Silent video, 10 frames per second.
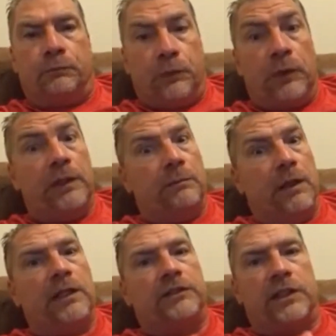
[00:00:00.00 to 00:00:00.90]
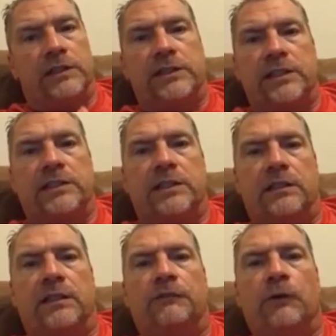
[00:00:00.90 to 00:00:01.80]
pretty much
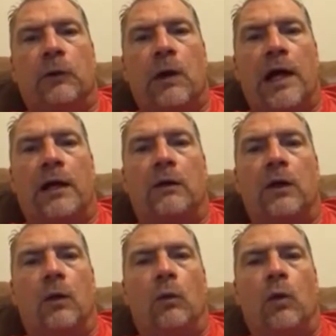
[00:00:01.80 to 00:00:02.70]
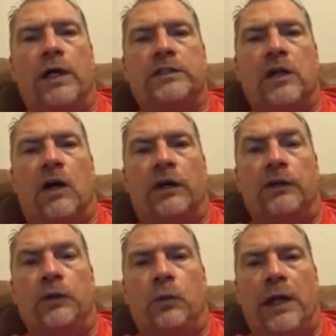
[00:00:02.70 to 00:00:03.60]
consistently for a while was our
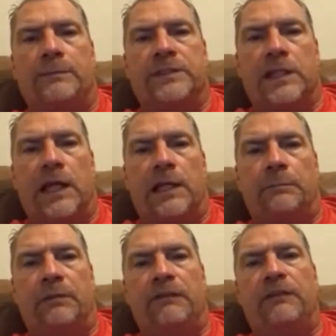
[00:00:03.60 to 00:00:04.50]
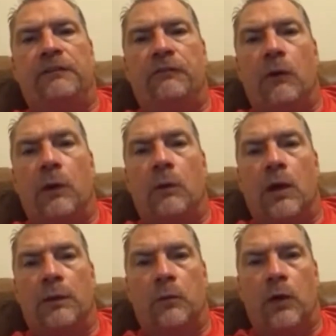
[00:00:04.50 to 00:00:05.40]
new website,
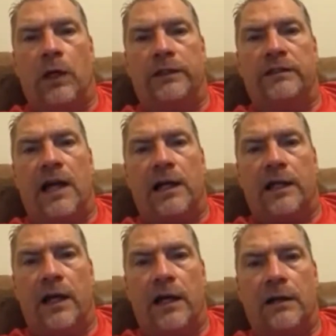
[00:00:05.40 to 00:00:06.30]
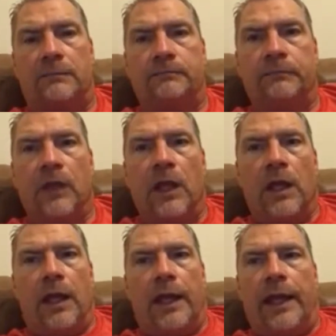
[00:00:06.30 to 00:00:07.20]
bv411.com.
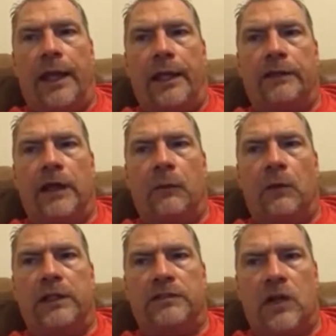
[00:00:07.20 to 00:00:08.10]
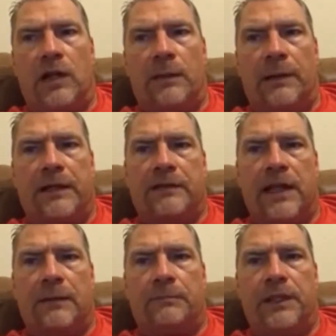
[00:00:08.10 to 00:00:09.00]
And I want to talk about
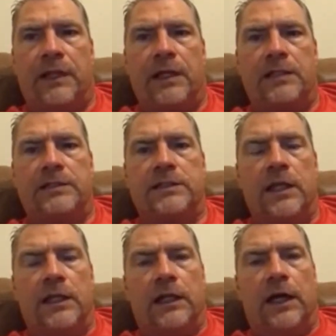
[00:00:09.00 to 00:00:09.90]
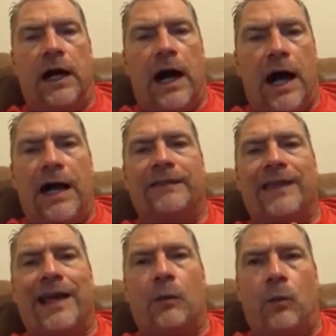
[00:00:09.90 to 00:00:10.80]
that because on
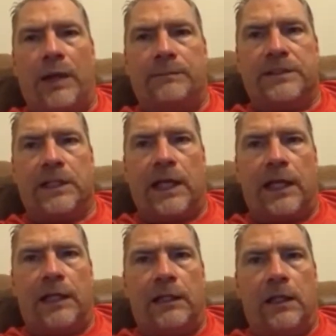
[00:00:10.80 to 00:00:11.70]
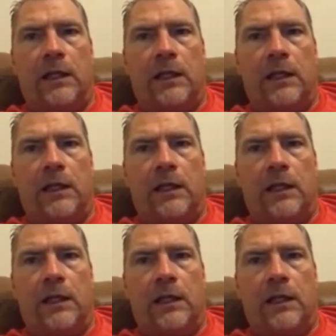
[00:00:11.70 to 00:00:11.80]
that website,